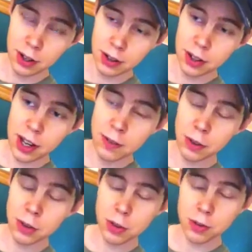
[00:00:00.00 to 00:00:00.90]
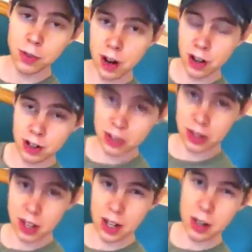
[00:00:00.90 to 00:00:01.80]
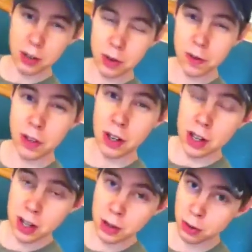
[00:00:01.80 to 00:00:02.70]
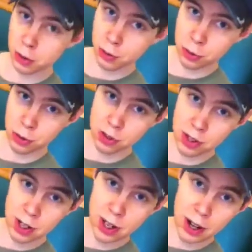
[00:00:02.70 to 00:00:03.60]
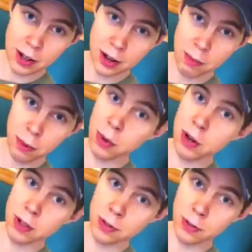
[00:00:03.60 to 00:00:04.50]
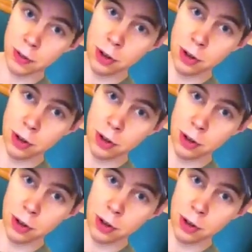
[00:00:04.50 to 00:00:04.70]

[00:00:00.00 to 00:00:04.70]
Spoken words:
They even go so far as to say you don't even need those foods, and they're poison for